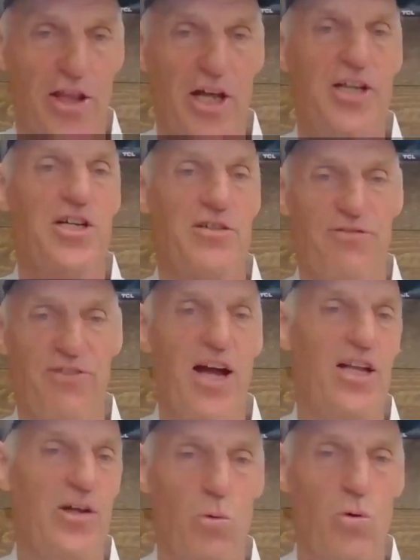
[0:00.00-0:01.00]
they just
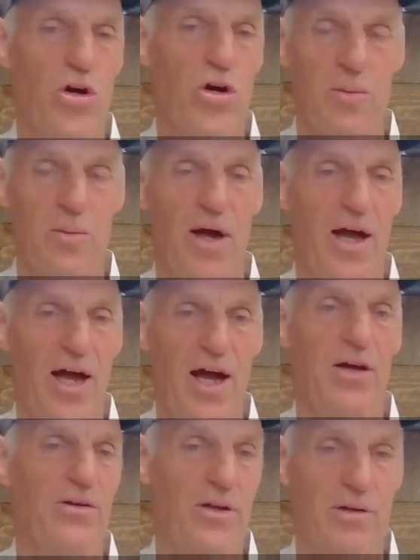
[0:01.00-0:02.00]
finally wore him
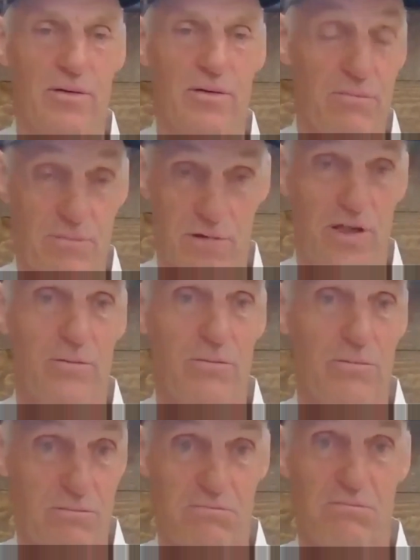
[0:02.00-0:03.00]
out
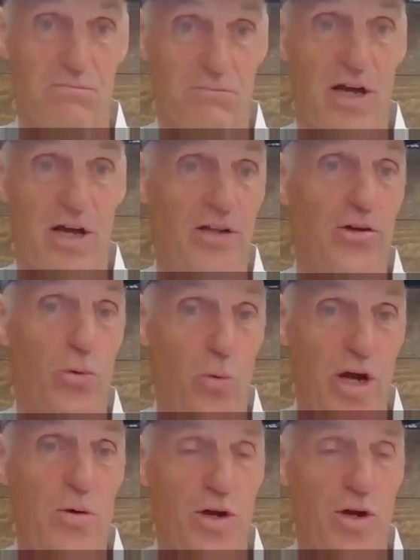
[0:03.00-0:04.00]
and had their
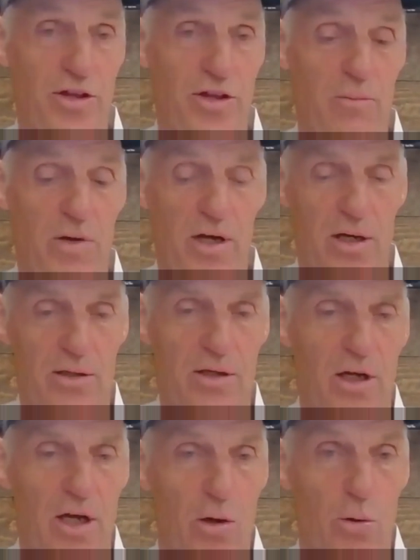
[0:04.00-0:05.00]
way with him.
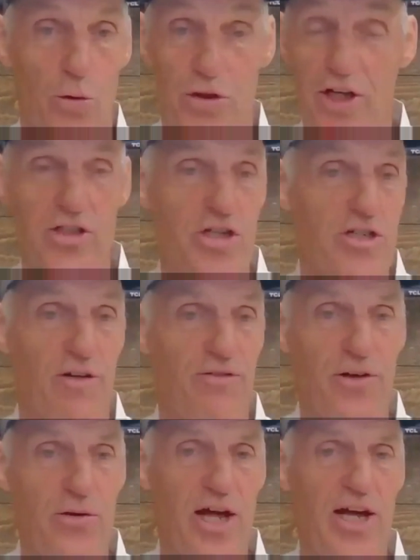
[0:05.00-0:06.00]
And within just a
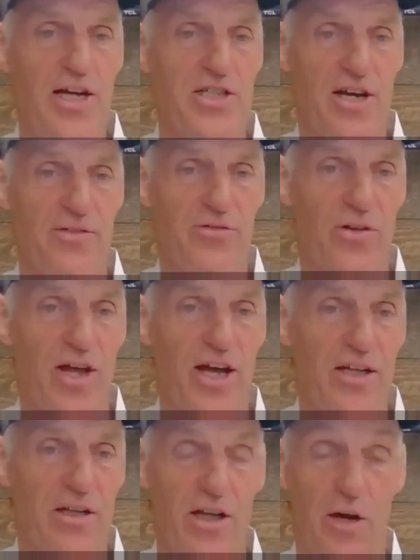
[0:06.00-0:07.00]
few days after
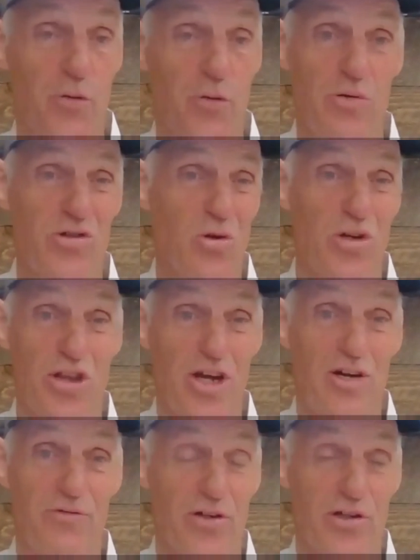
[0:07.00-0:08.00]
that, I mean, they was only
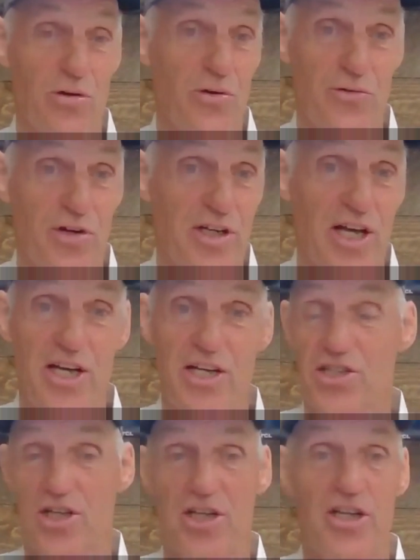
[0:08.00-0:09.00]
there for two or three
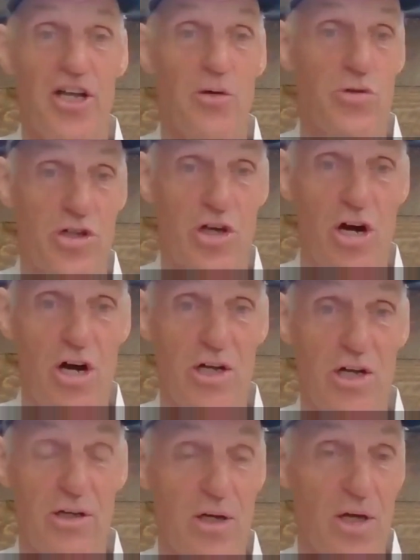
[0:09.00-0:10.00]
days and then they was
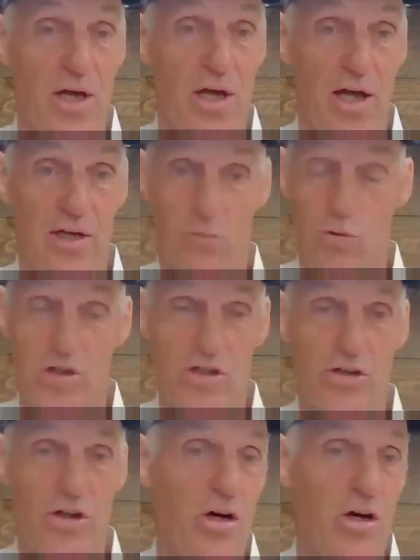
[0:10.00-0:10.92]
gone. And it wasn't